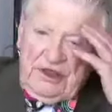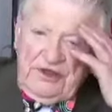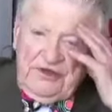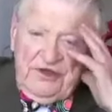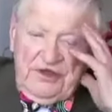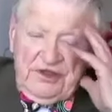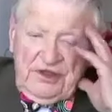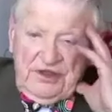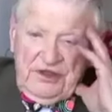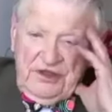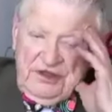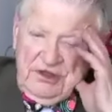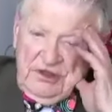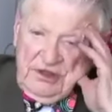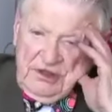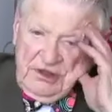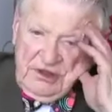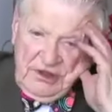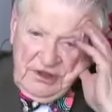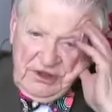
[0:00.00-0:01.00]
I think
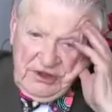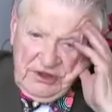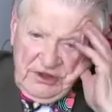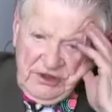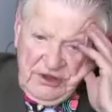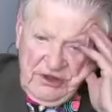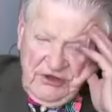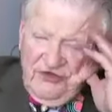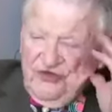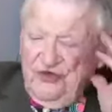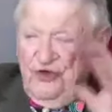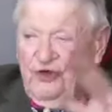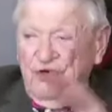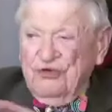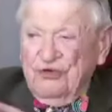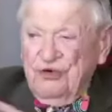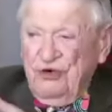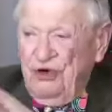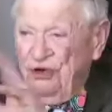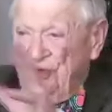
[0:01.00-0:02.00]
it's the
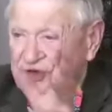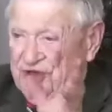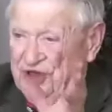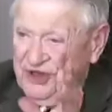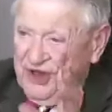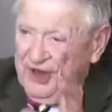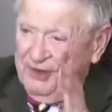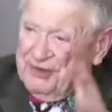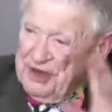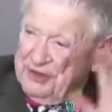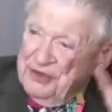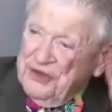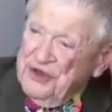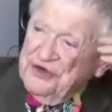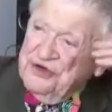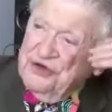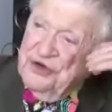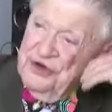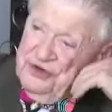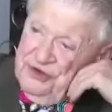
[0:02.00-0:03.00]
overall economic
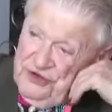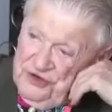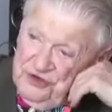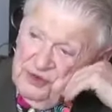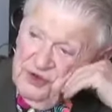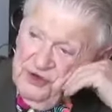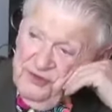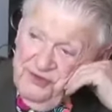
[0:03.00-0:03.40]
picture that's